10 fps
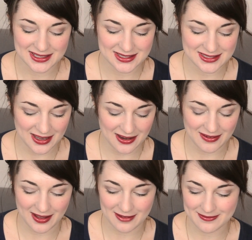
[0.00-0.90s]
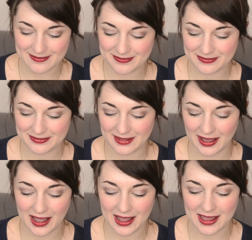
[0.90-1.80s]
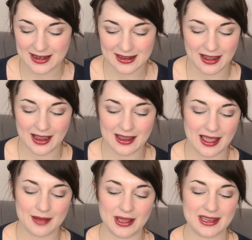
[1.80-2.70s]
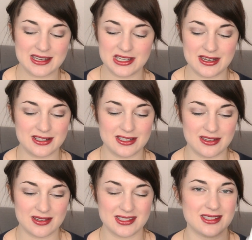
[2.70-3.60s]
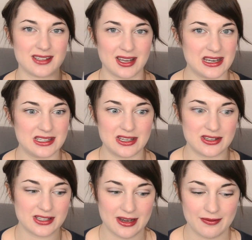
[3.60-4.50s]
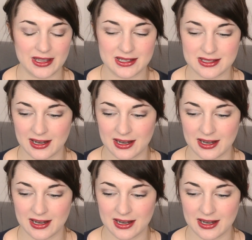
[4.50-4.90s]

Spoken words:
So I continue to use this, and I continue to love it,